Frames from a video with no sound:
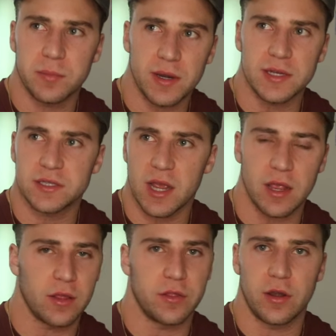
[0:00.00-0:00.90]
but it's
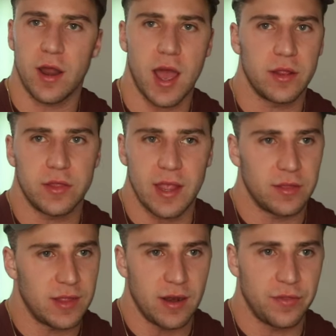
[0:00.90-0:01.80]
like they're not
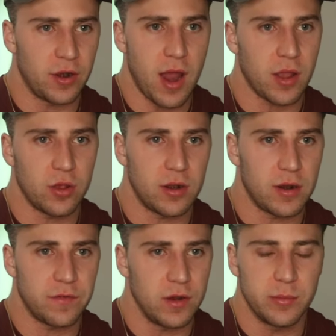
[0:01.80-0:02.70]
good
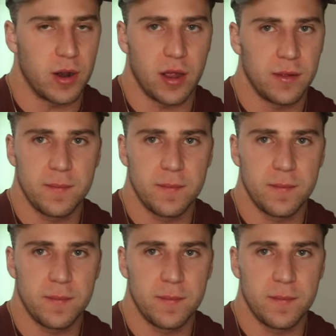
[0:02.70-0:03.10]
enough for you, bro.